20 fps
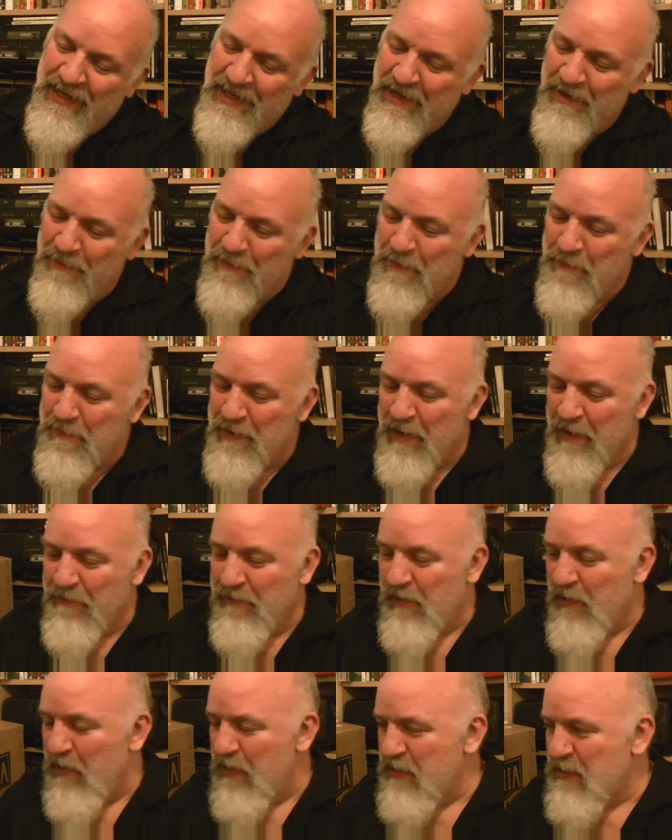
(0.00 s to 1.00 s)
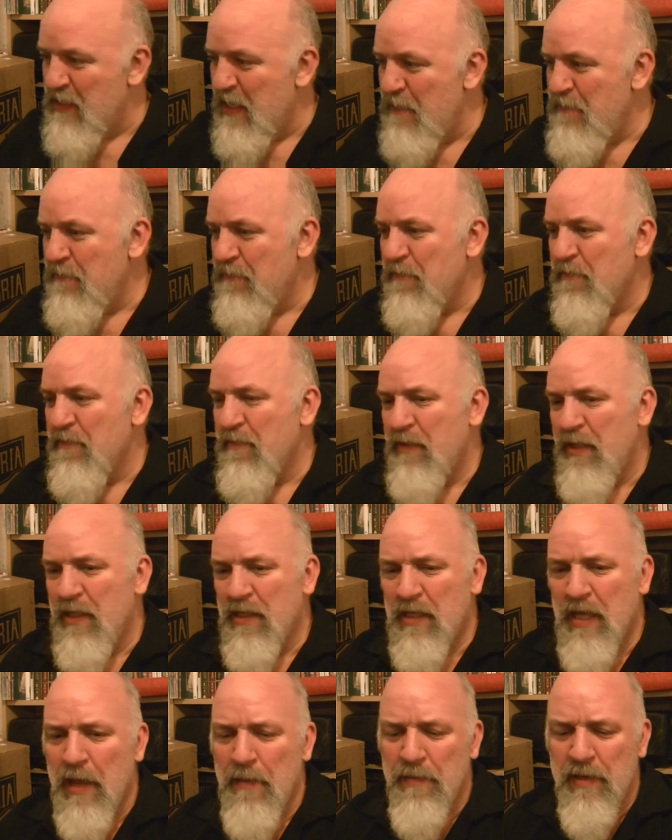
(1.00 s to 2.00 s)
Can't remember the other guy's name.
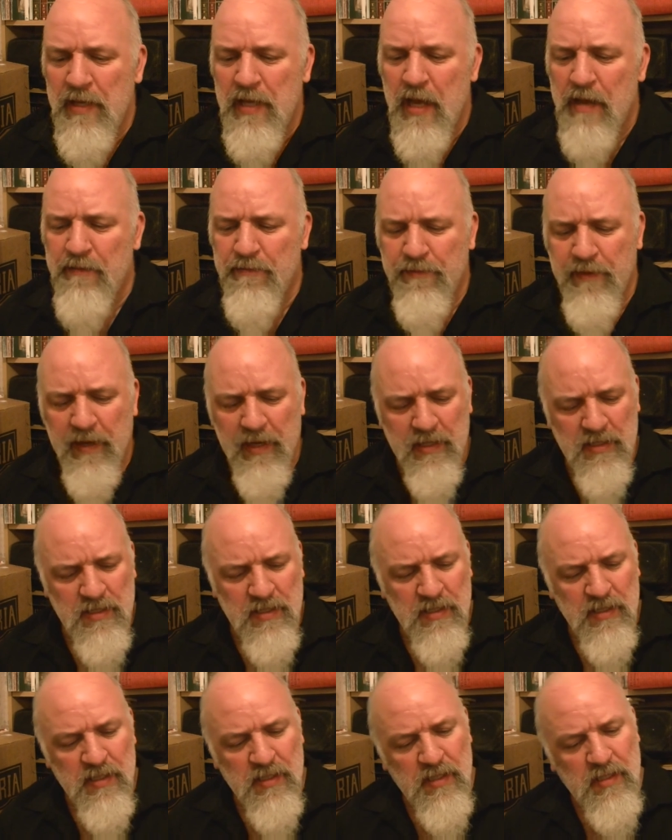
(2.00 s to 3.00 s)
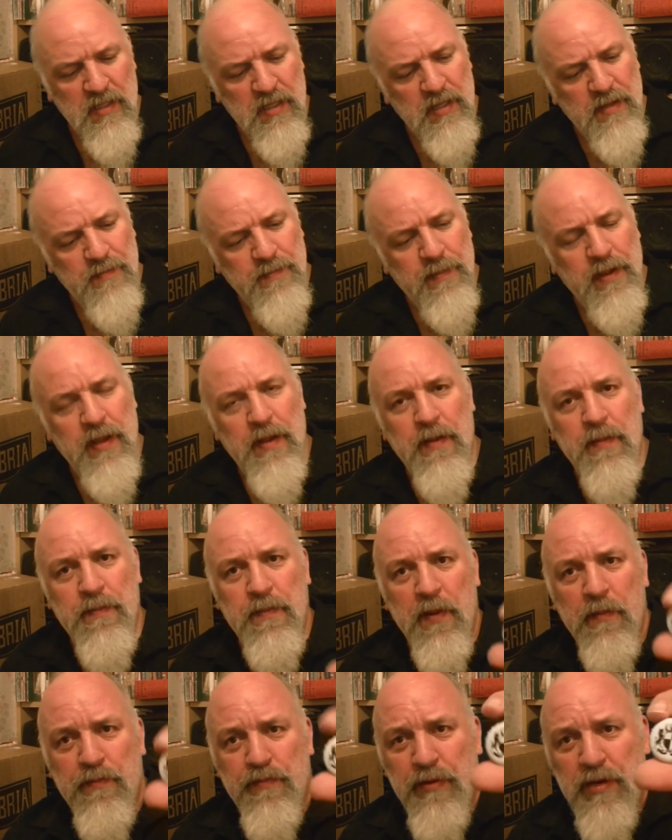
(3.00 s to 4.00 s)
A couple of young fellas met at
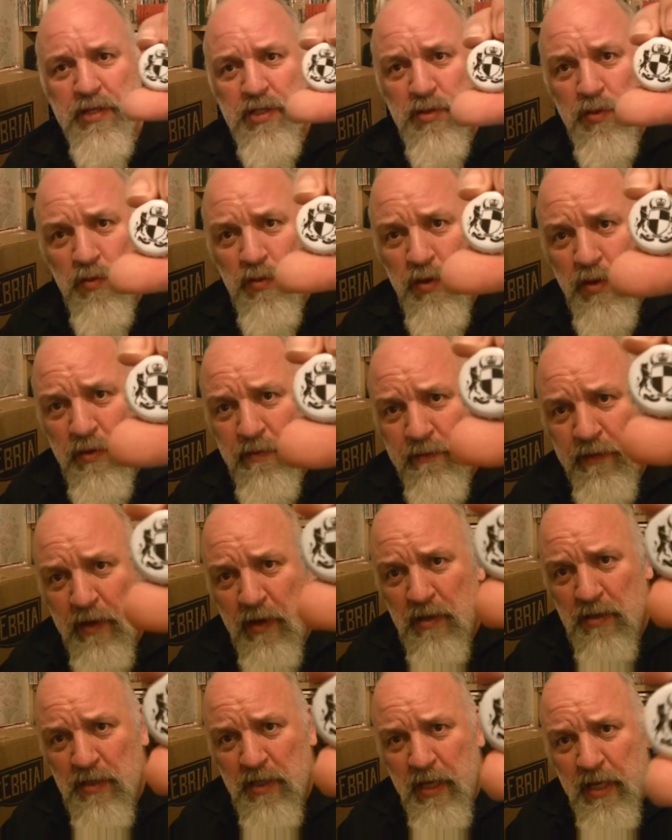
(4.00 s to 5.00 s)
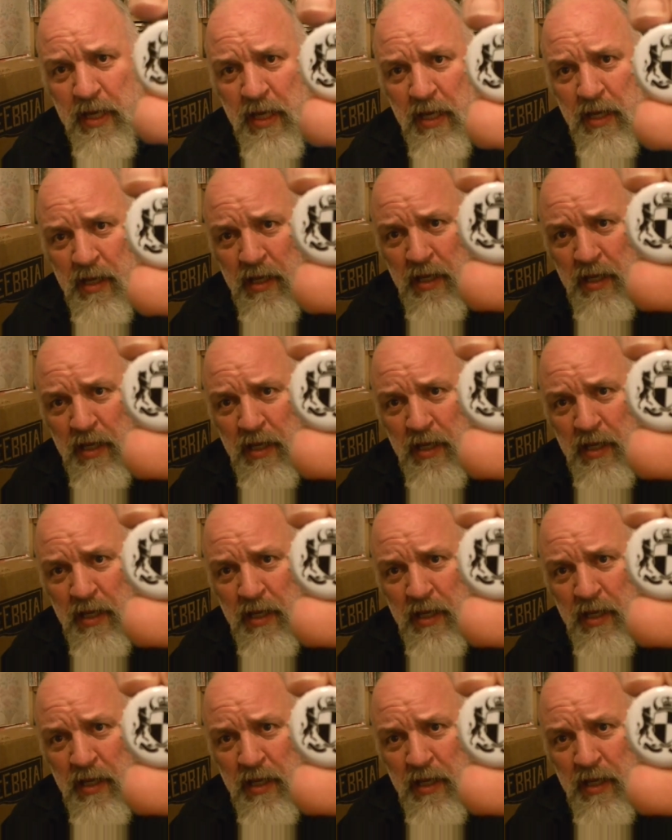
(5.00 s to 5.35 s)
Bristol University.